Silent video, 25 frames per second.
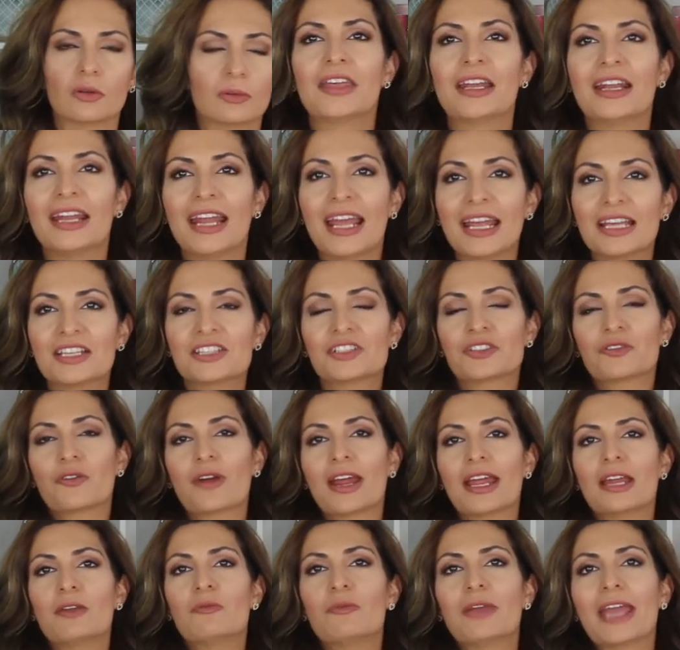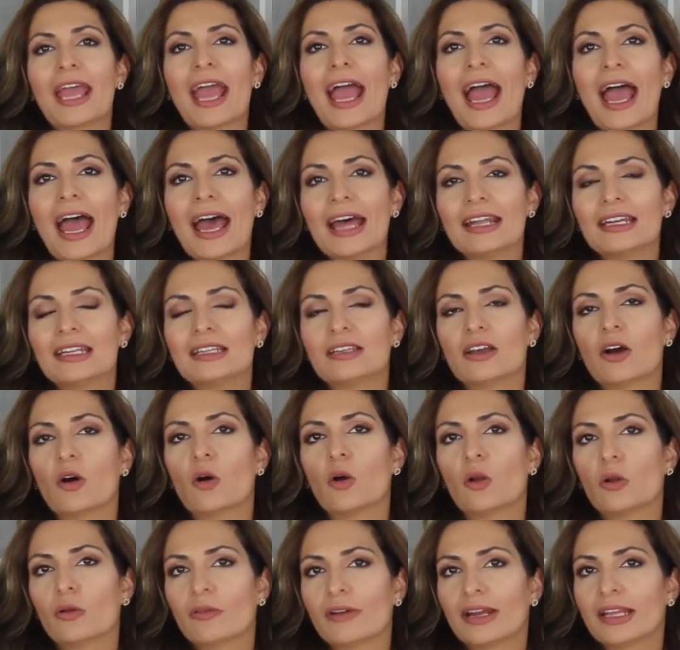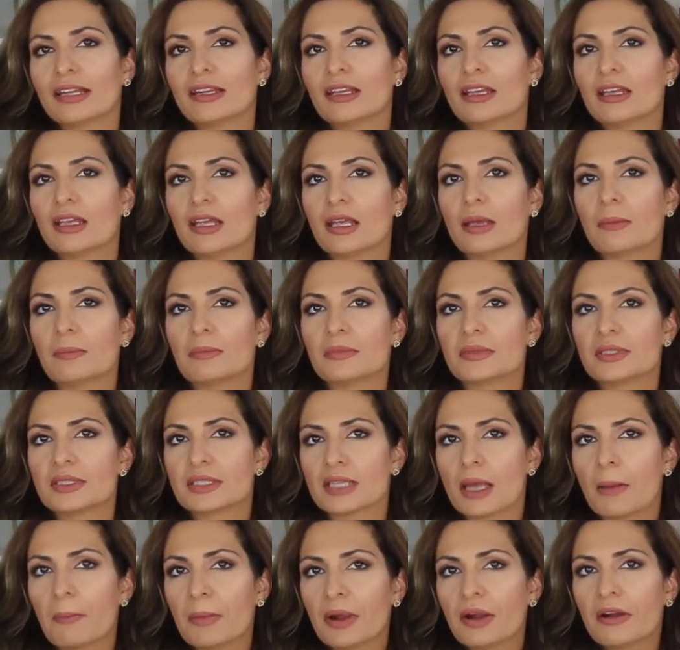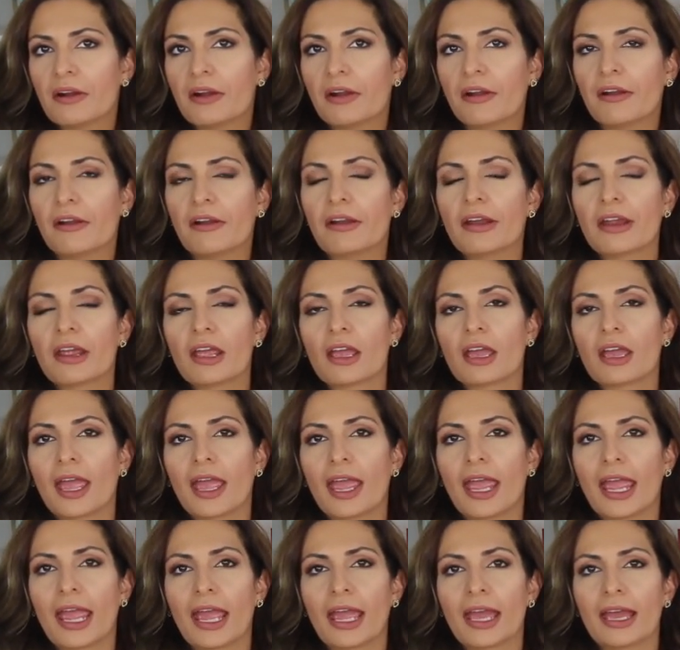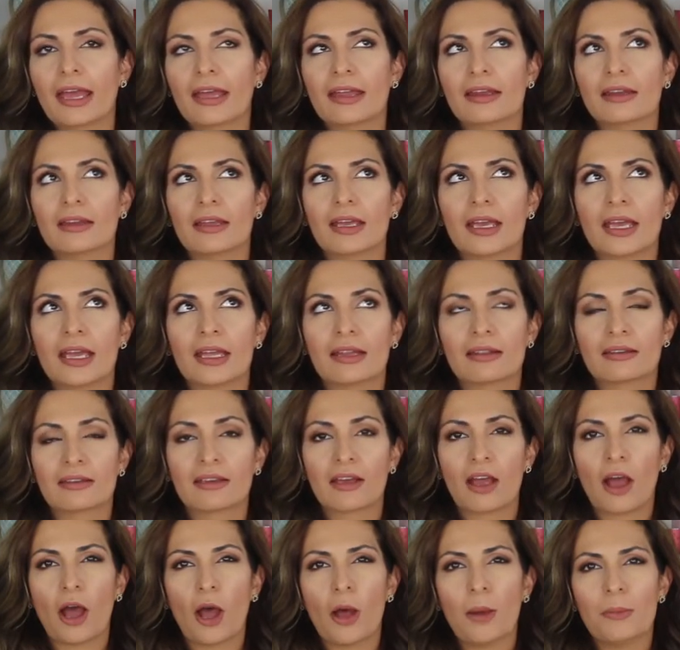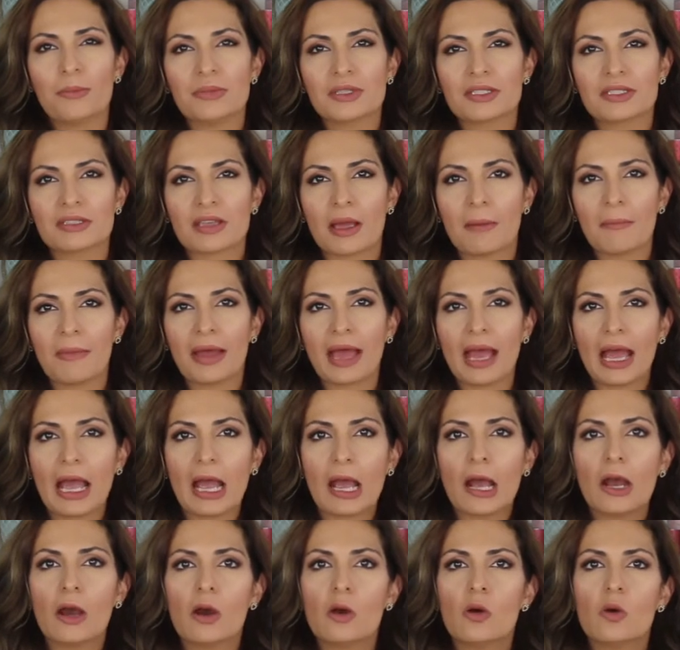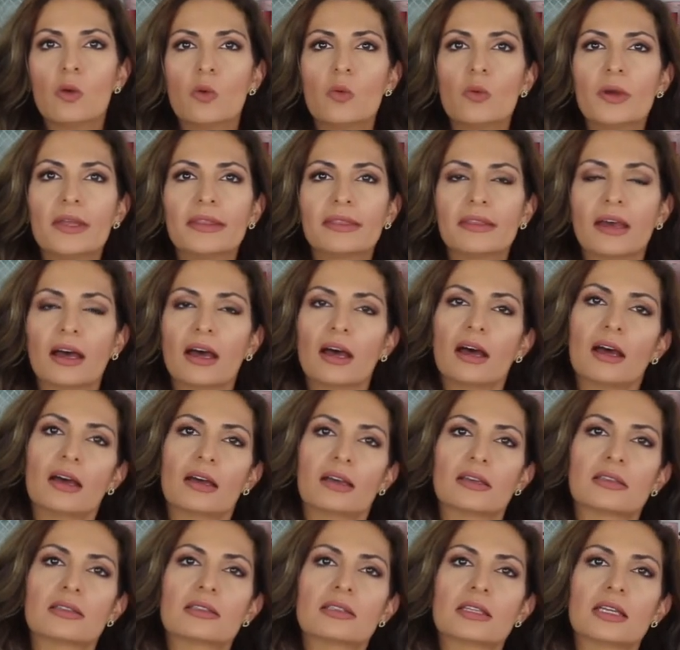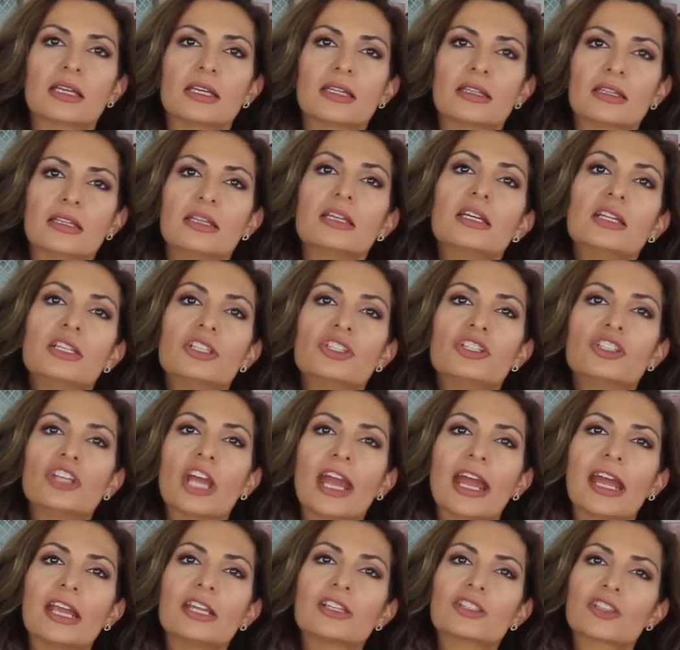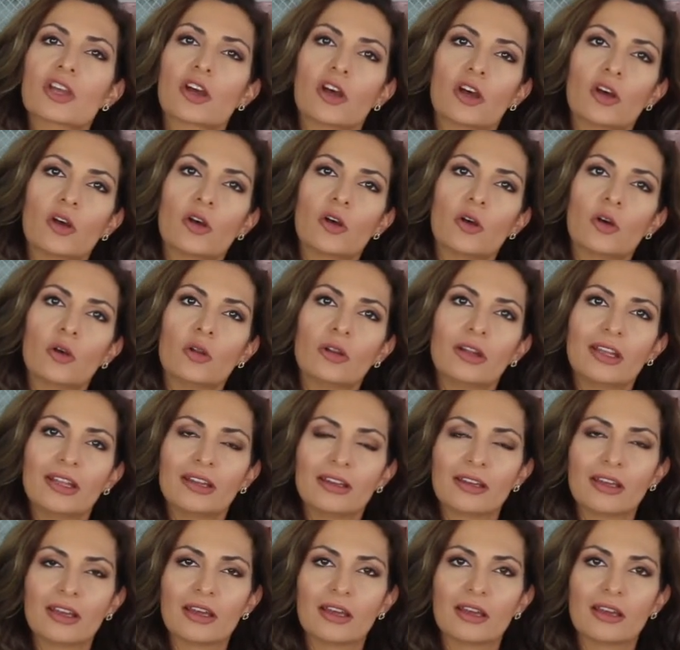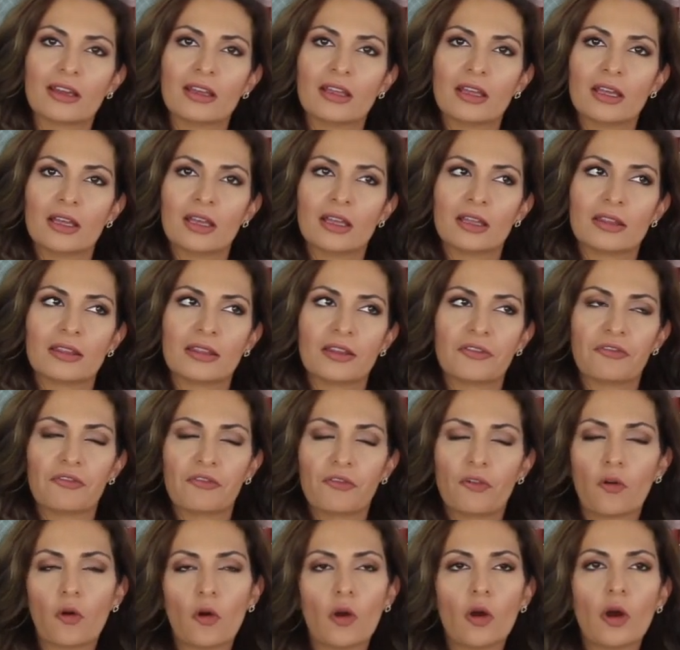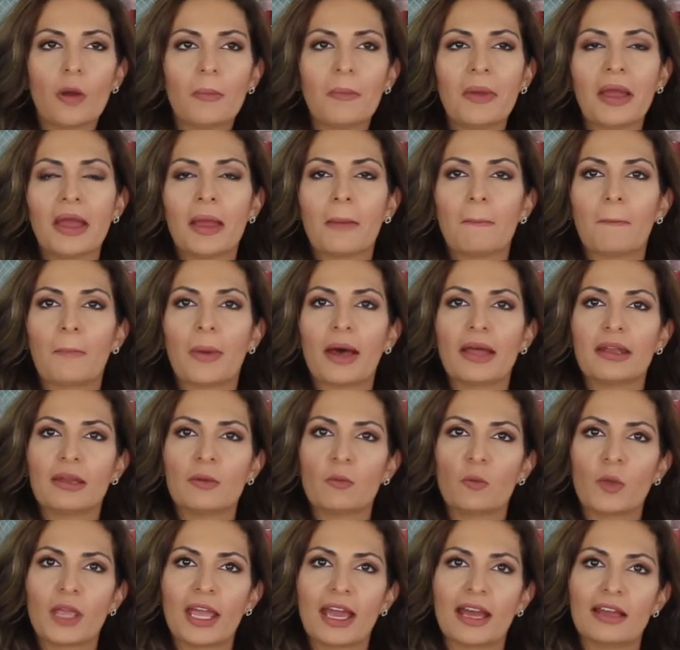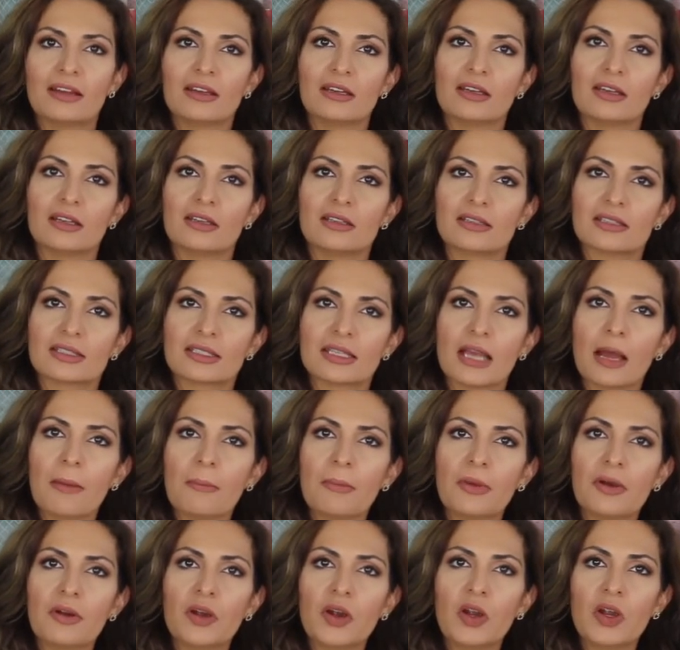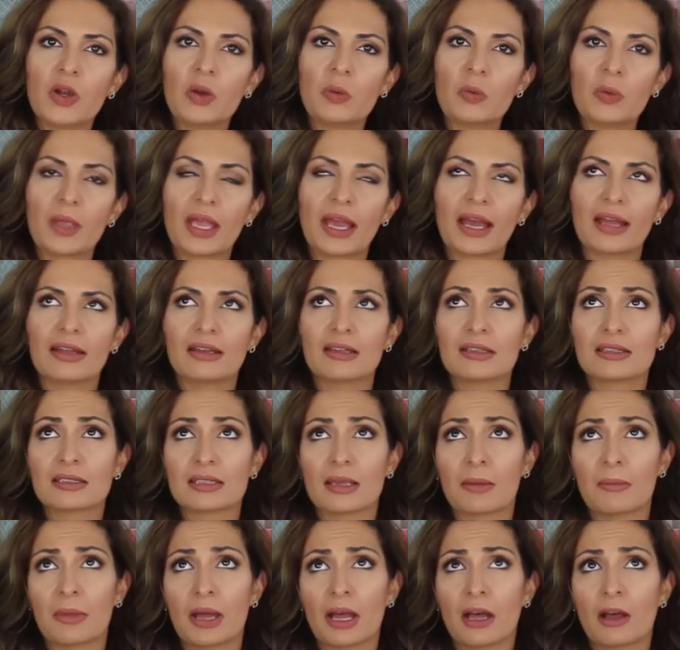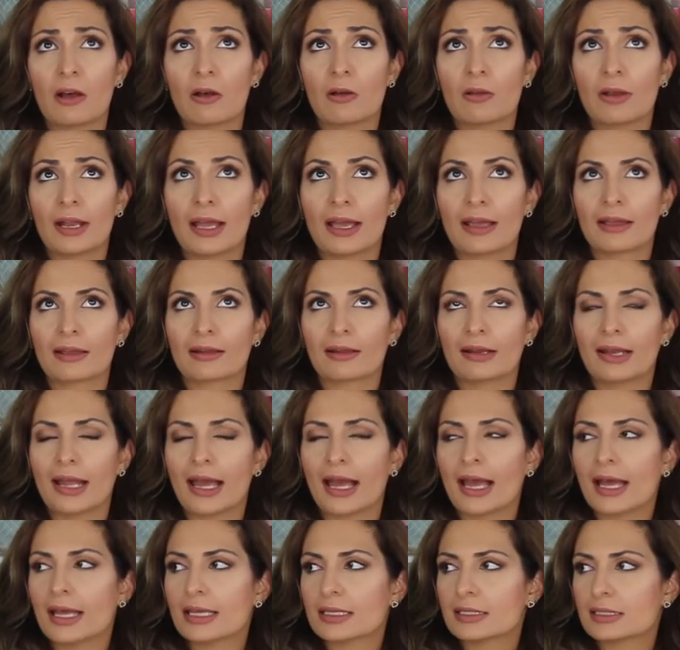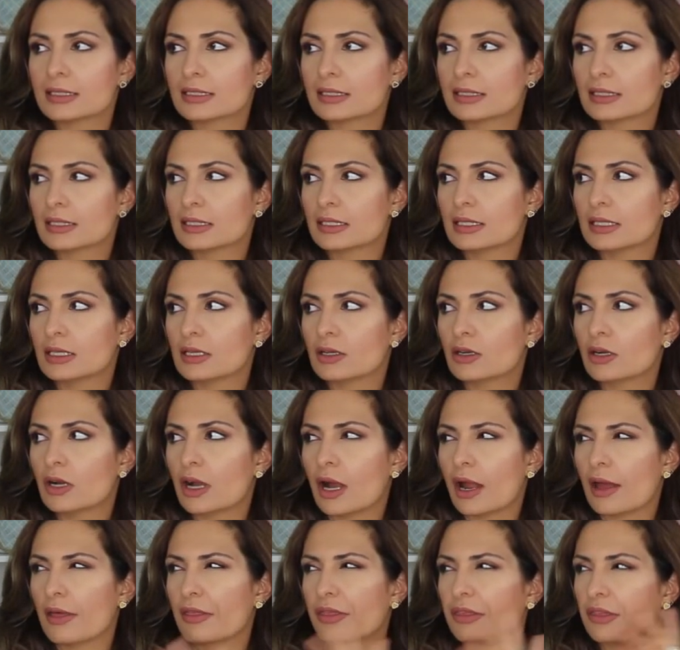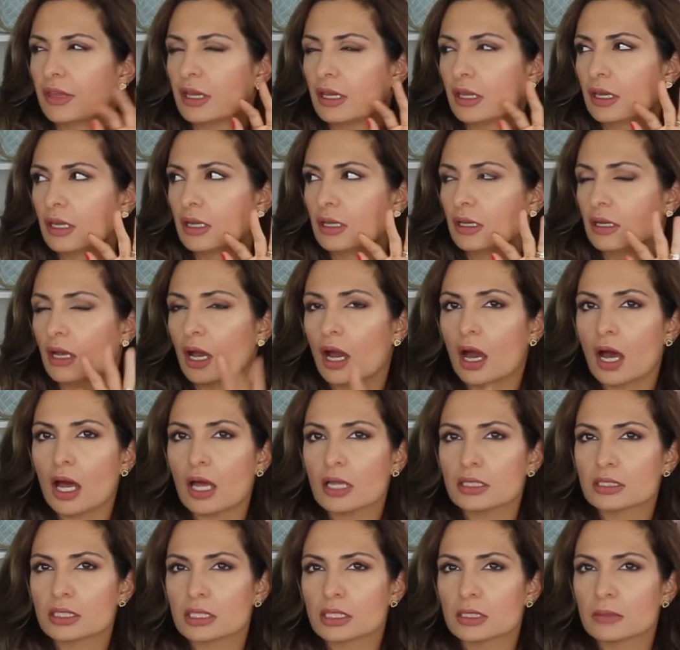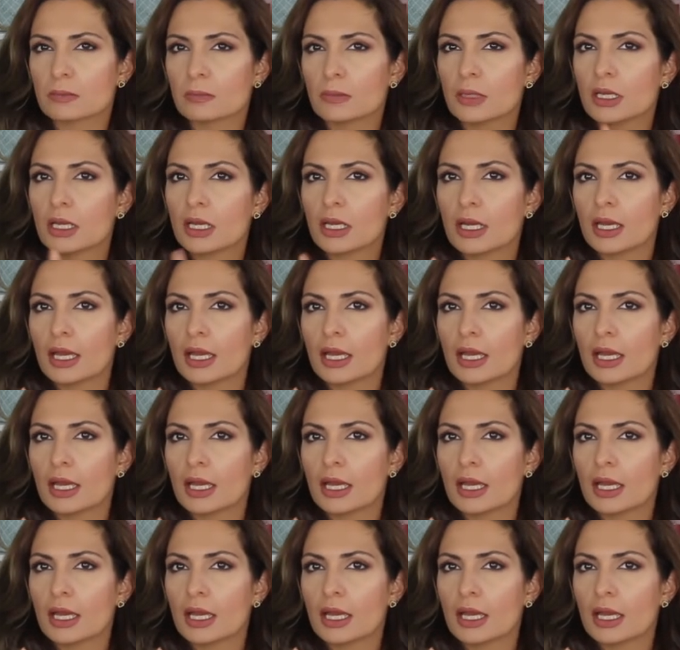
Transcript: The next trend, we had it already in summer and it comes somehow with us, it changed only the form, but we had it in summer, we had it somehow like last year I think in autumn,